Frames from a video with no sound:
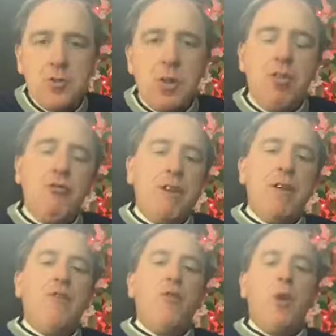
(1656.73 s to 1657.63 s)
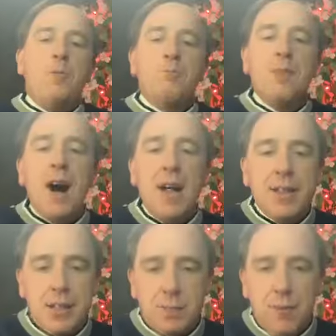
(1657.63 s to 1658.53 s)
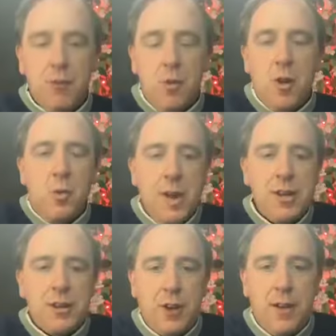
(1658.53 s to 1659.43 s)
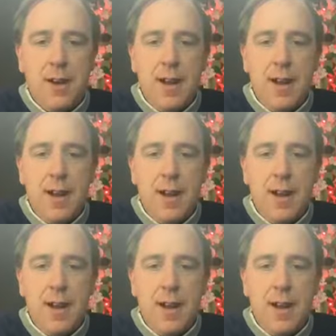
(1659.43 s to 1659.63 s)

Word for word: So three or four months before winter